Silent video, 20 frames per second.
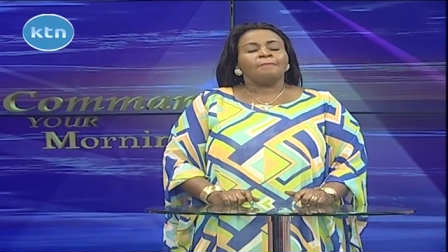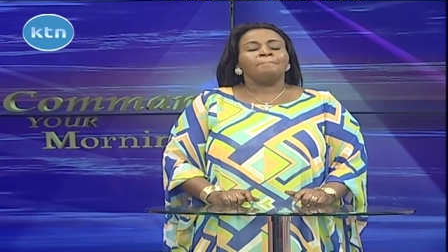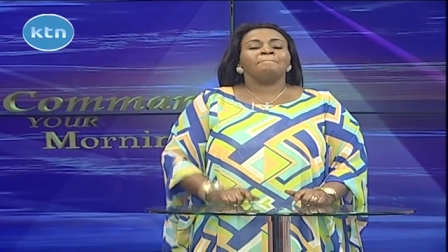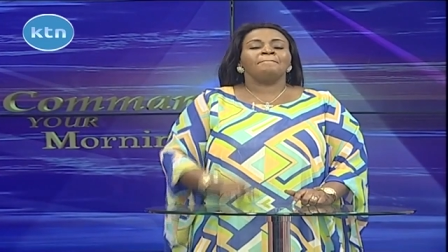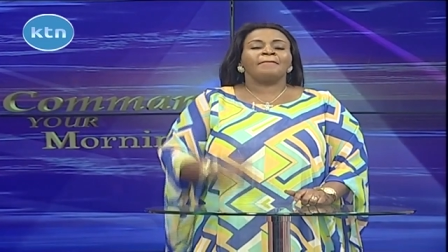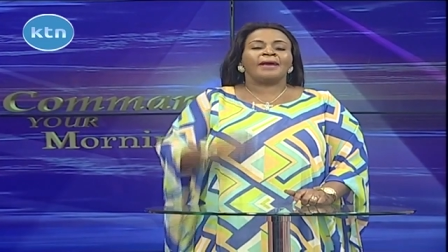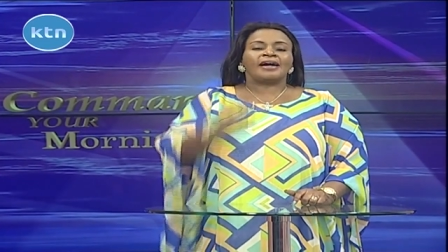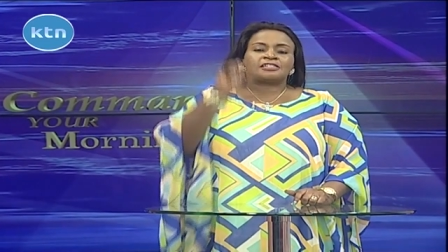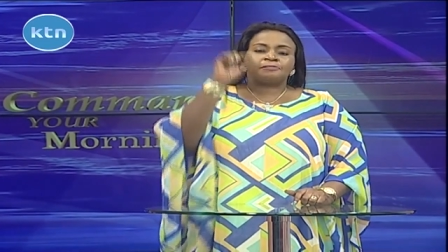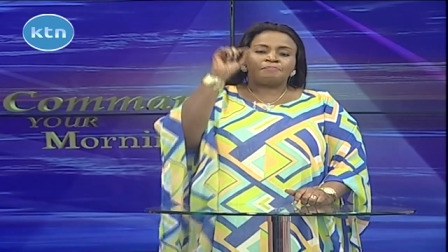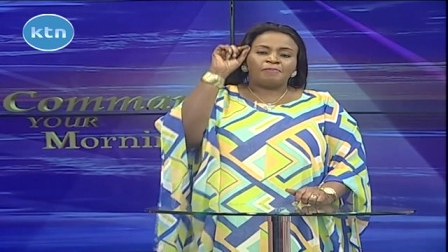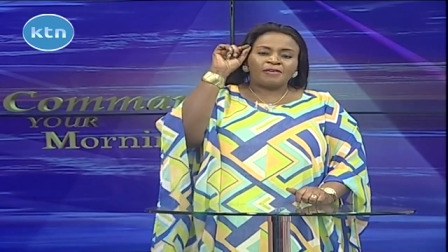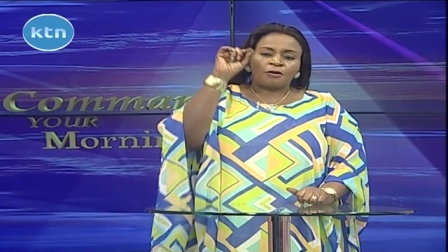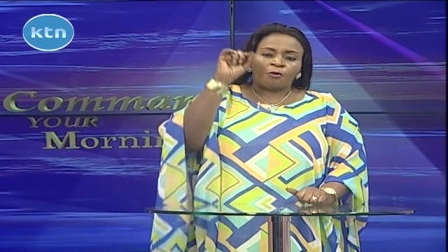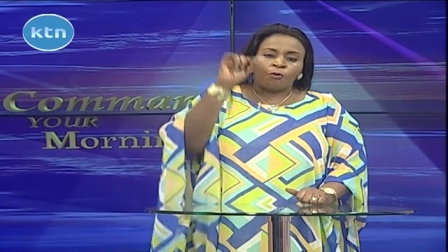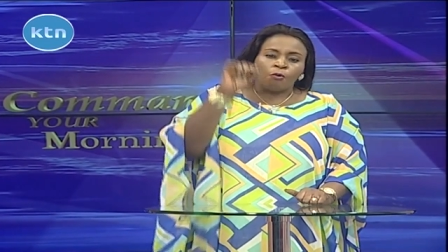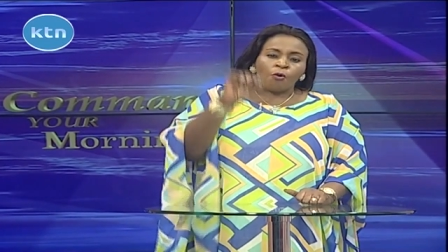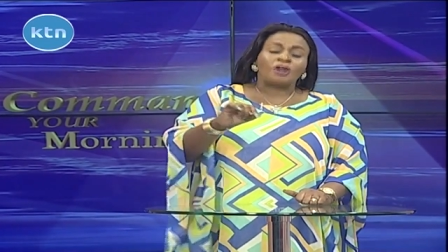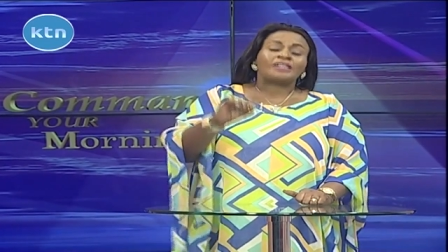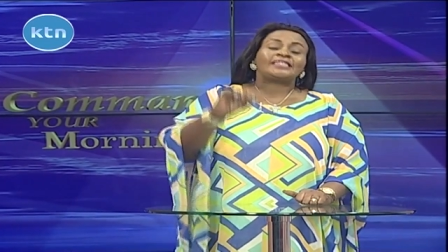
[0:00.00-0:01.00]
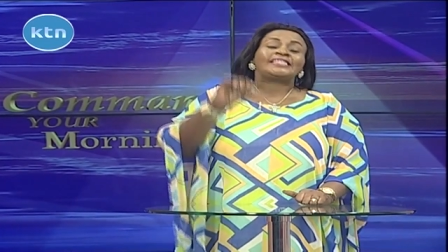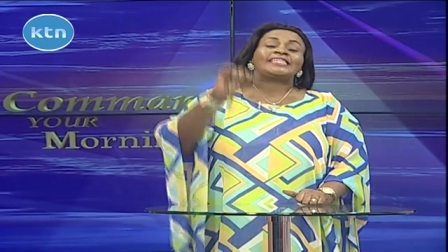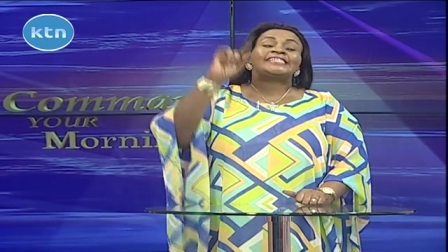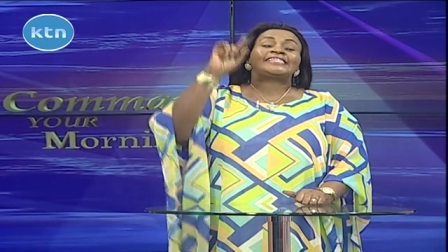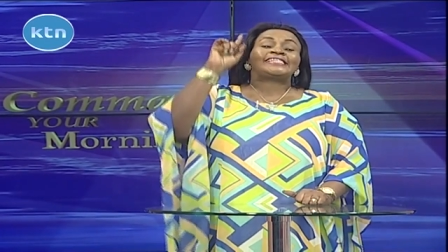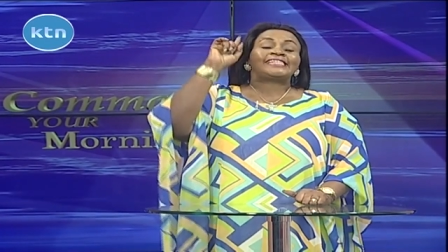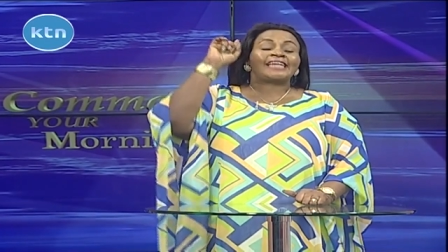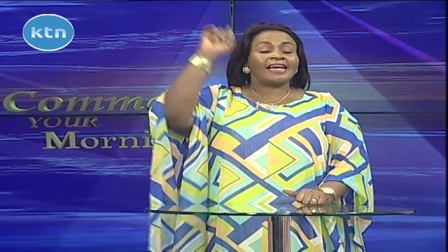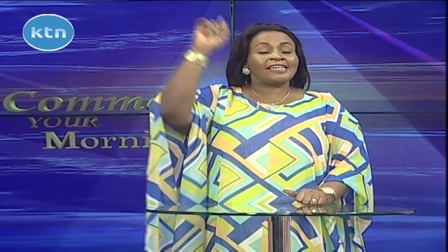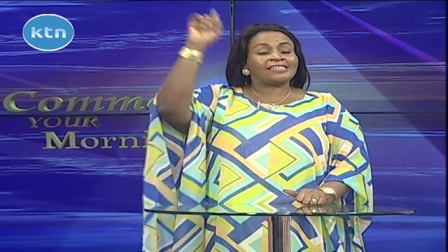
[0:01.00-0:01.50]
must be what he
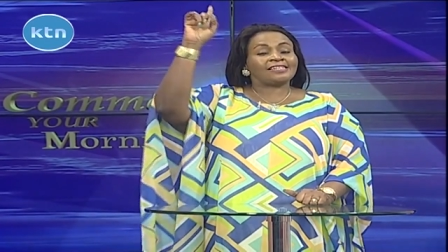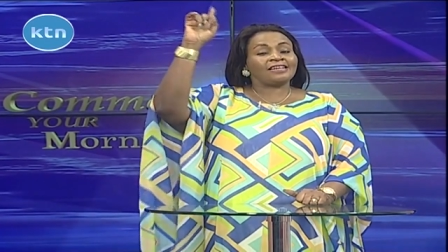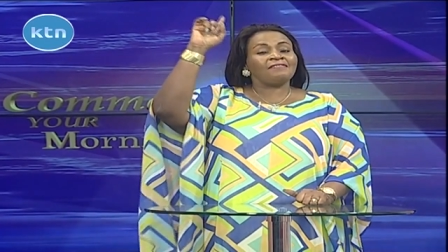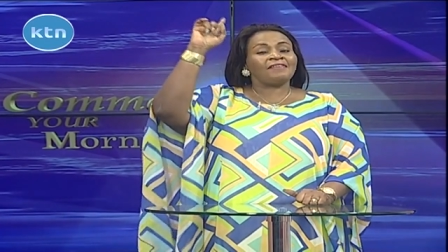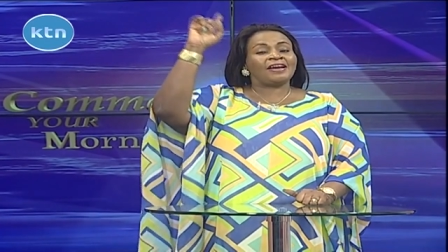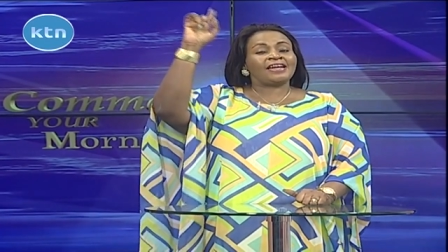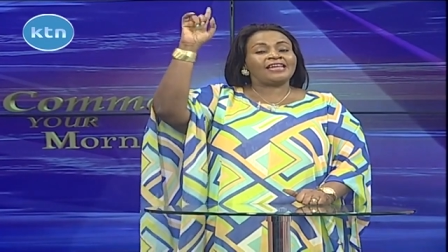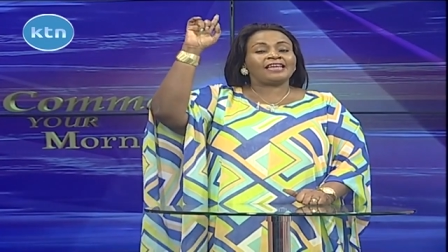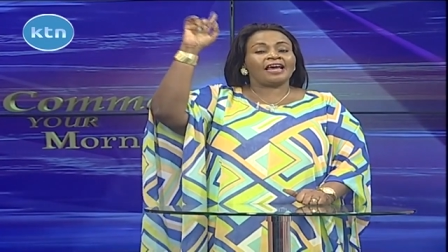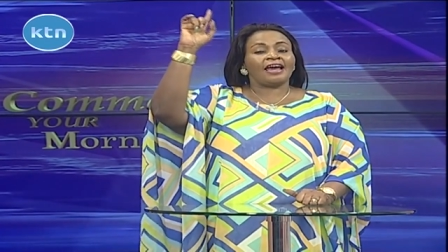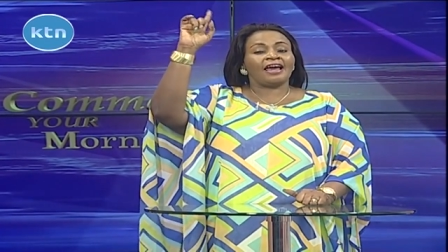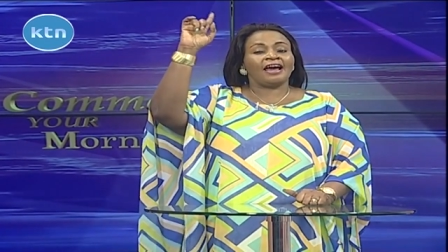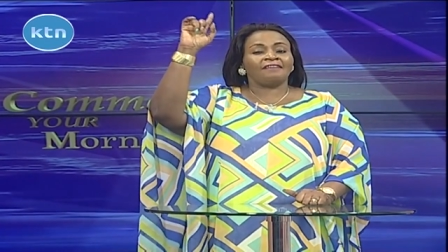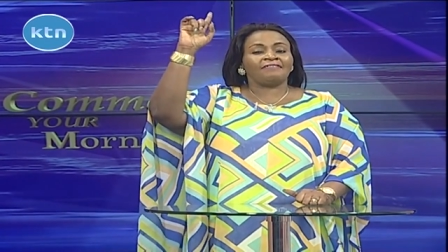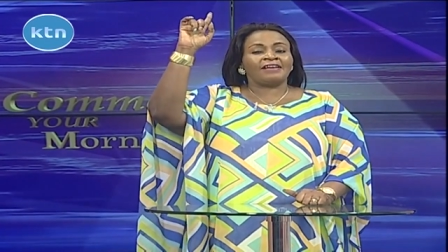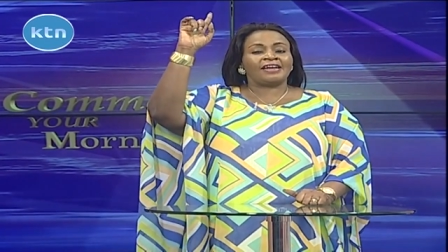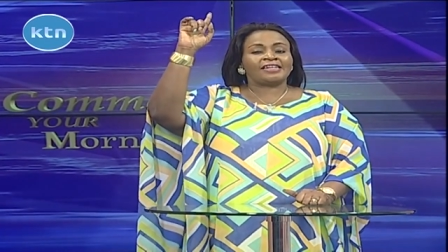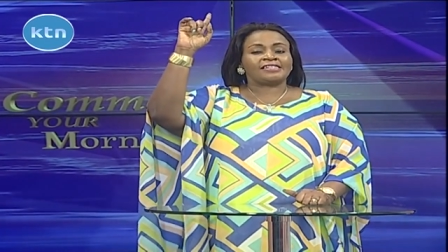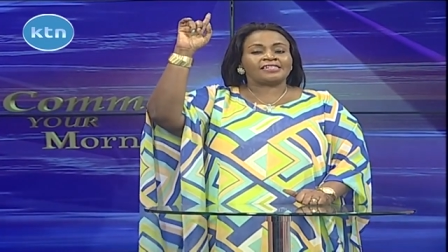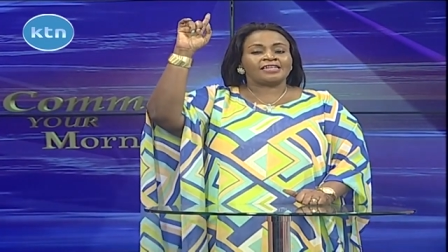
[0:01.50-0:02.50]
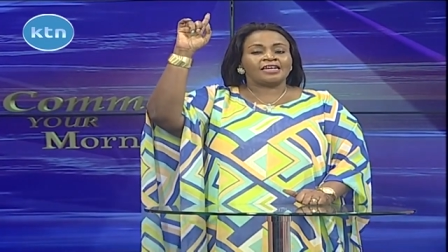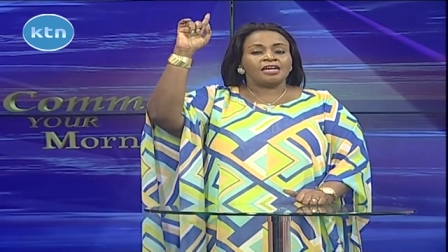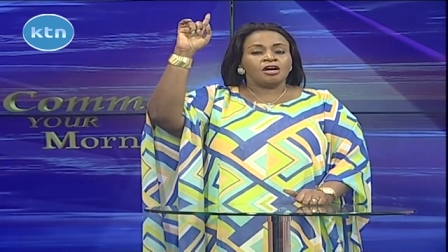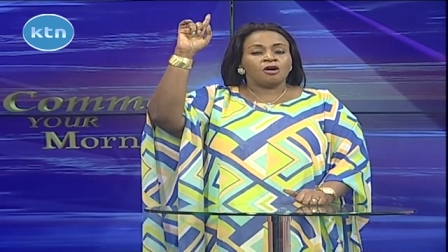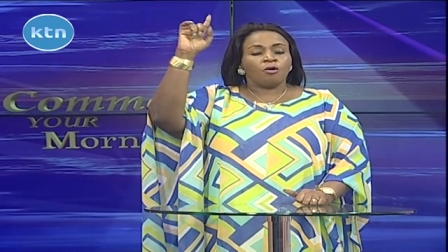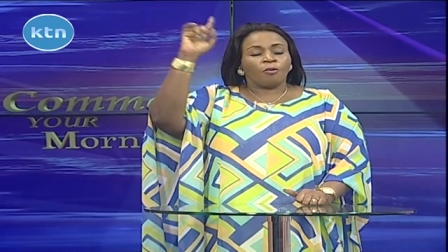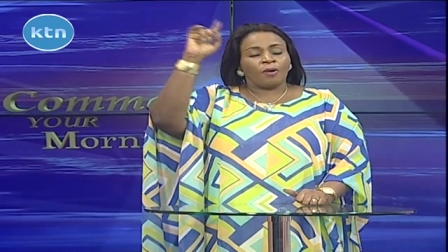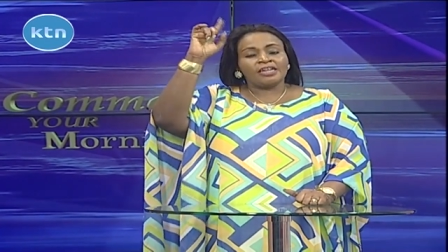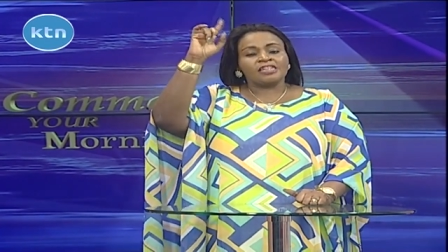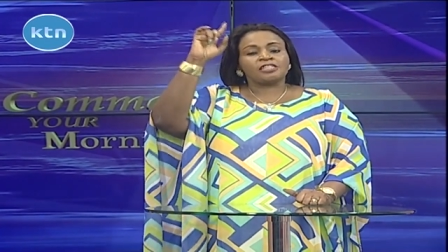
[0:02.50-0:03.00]
says, even in the heavens,
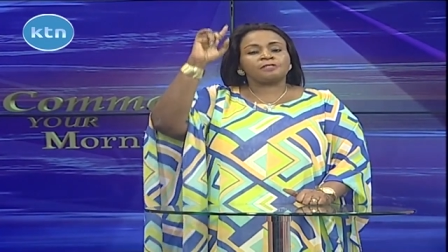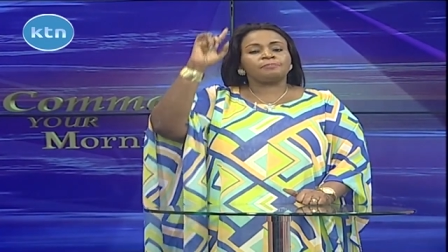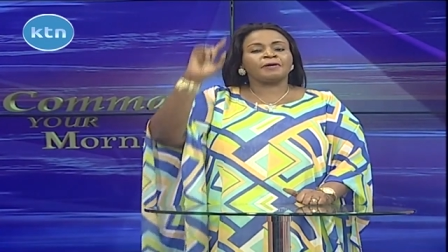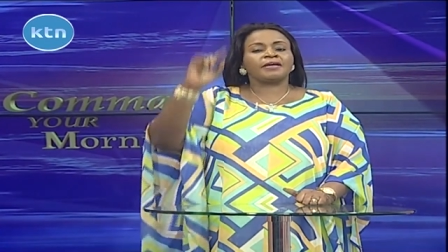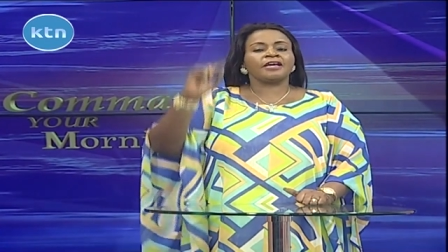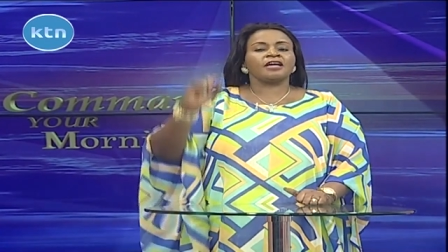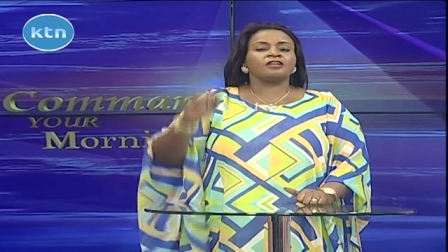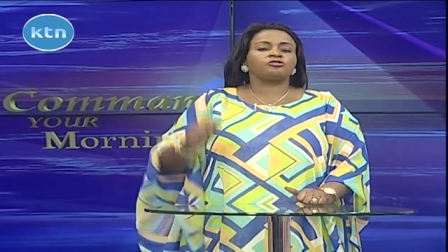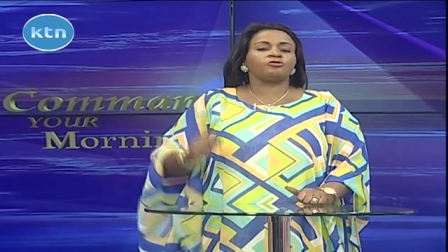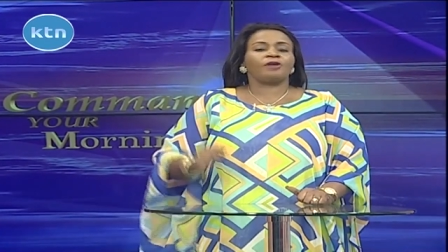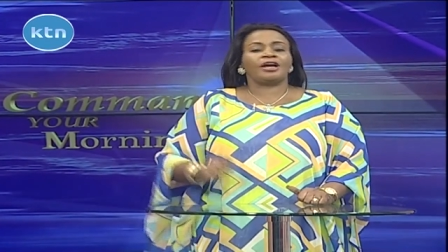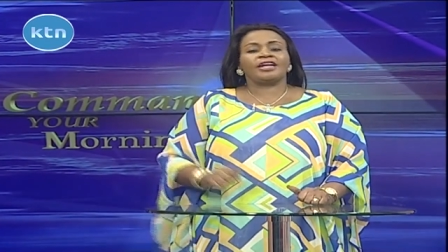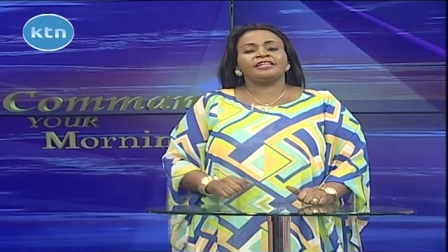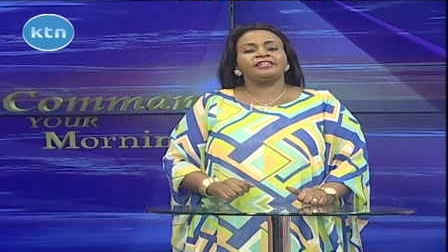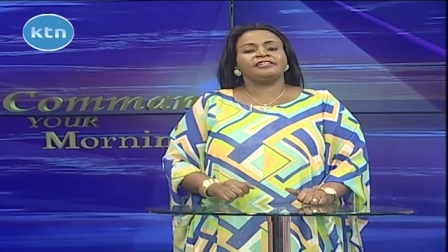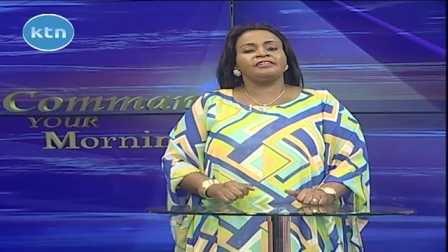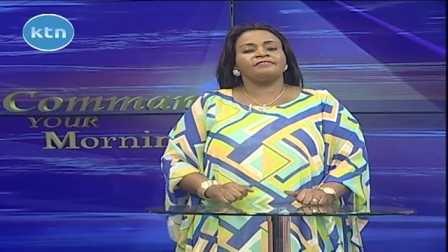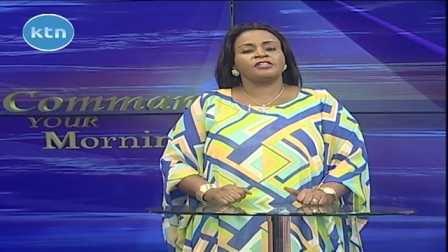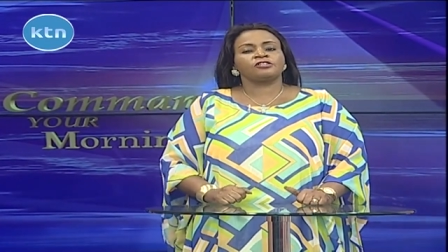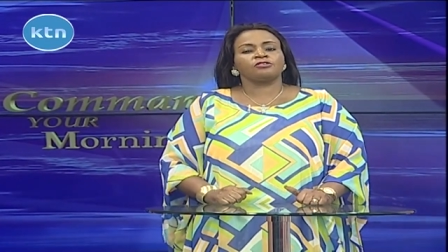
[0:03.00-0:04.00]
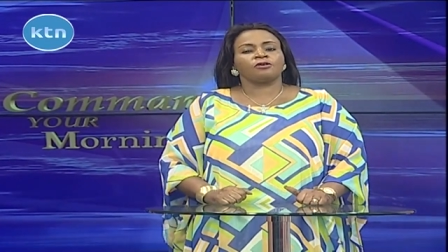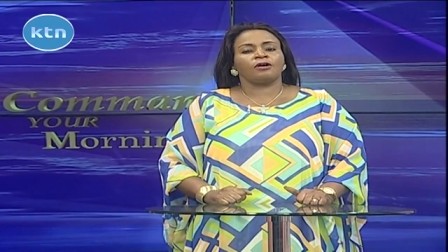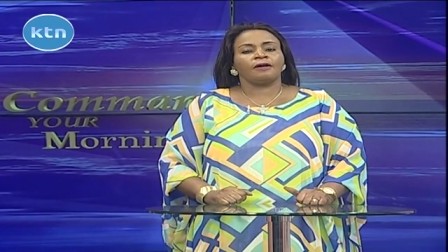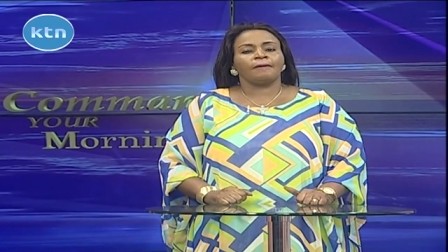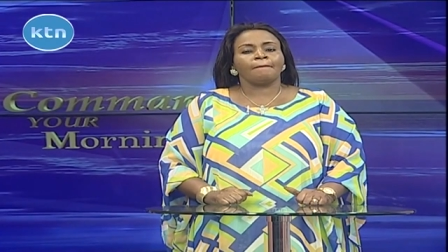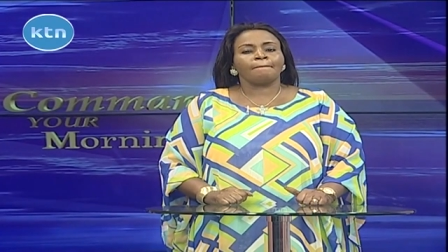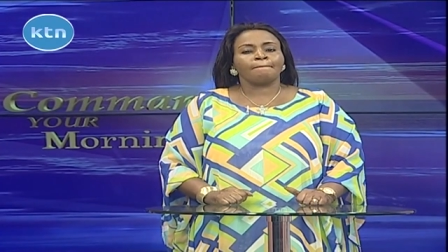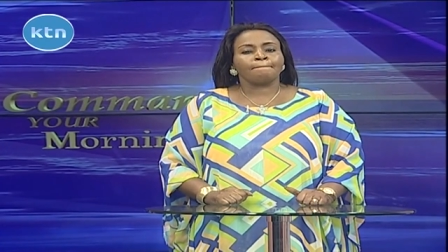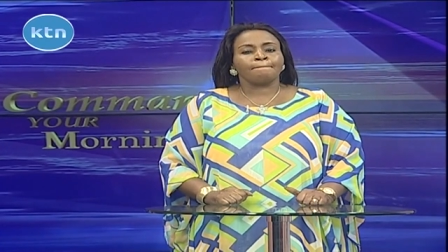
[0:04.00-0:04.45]
when he's speaking to an individual.